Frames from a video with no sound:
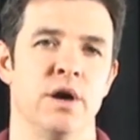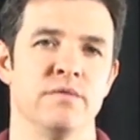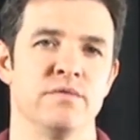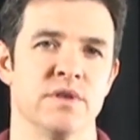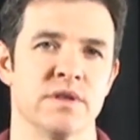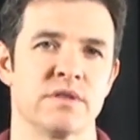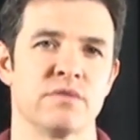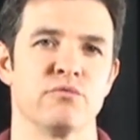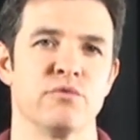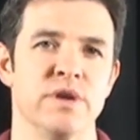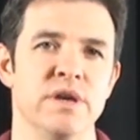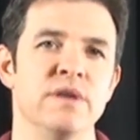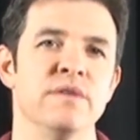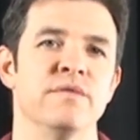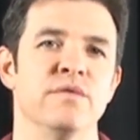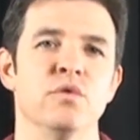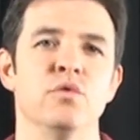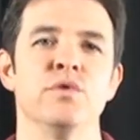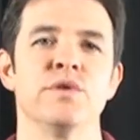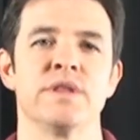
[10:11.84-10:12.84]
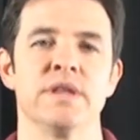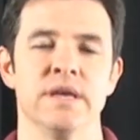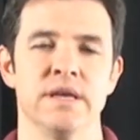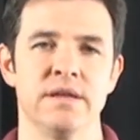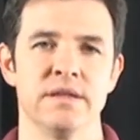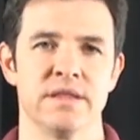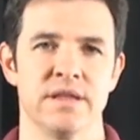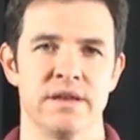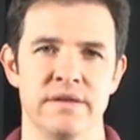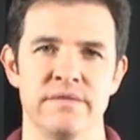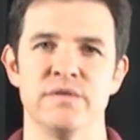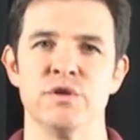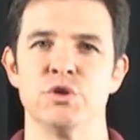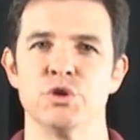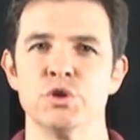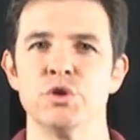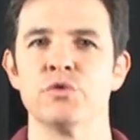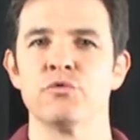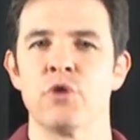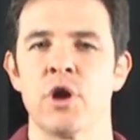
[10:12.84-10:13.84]
of just reinforcing that if you
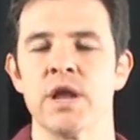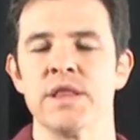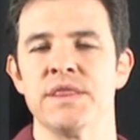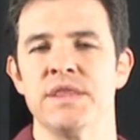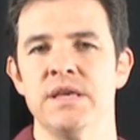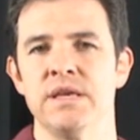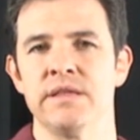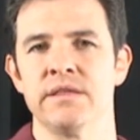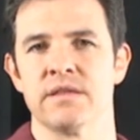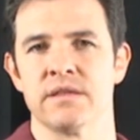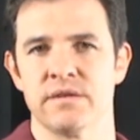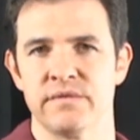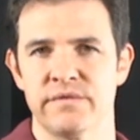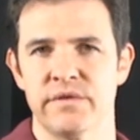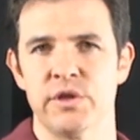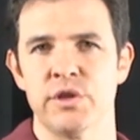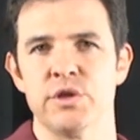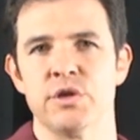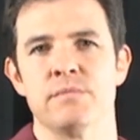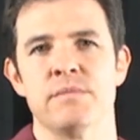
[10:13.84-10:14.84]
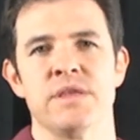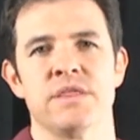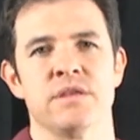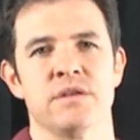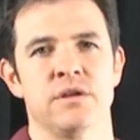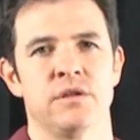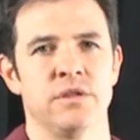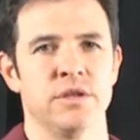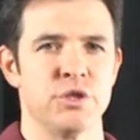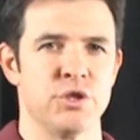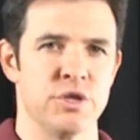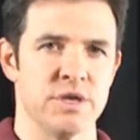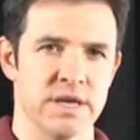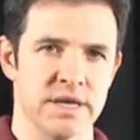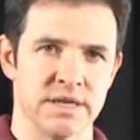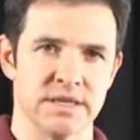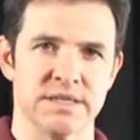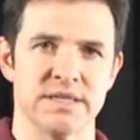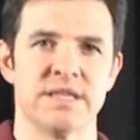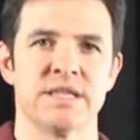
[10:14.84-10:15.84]
do the right things and follow your methodology
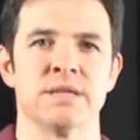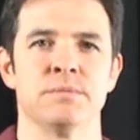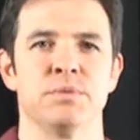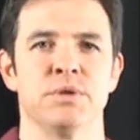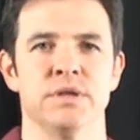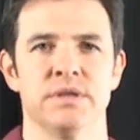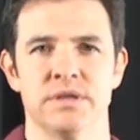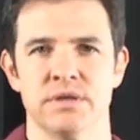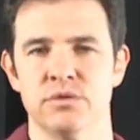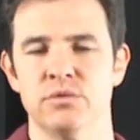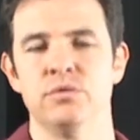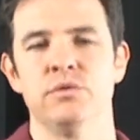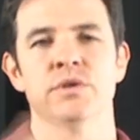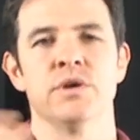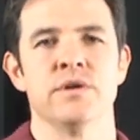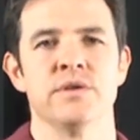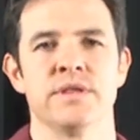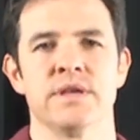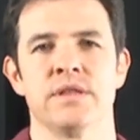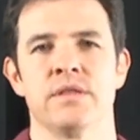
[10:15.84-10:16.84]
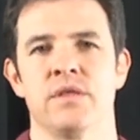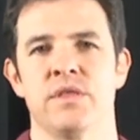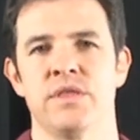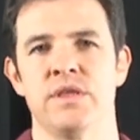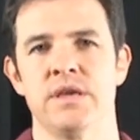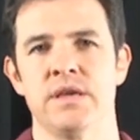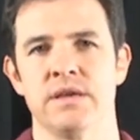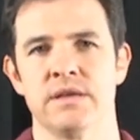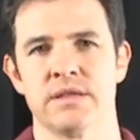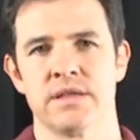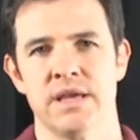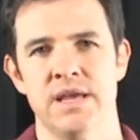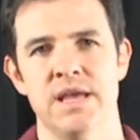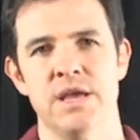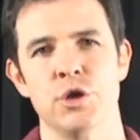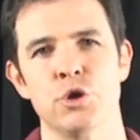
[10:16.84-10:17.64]
and are disciplined and all those other things,